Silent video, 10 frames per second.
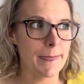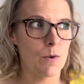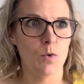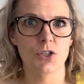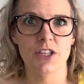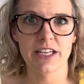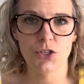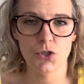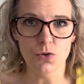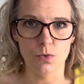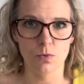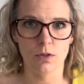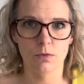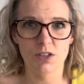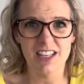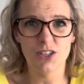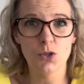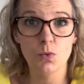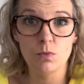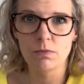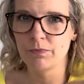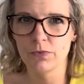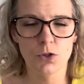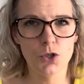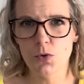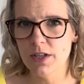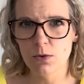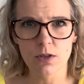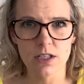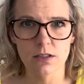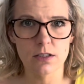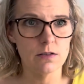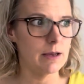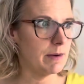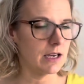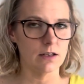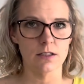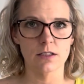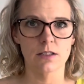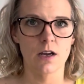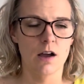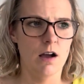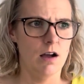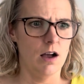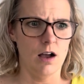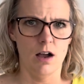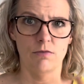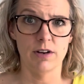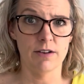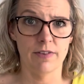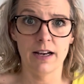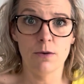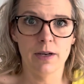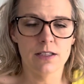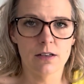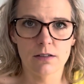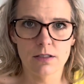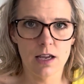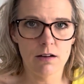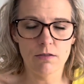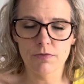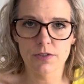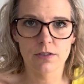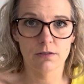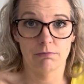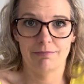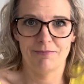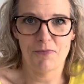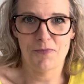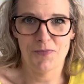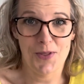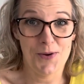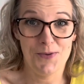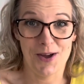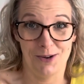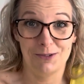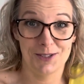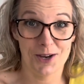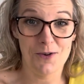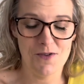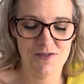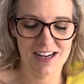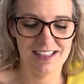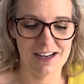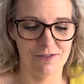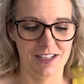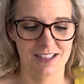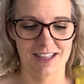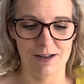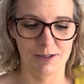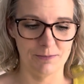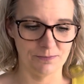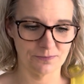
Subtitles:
What do they do? What do they do to the audience? Do they make us reevaluate ourselves? Who knows? Go and really delve into that one.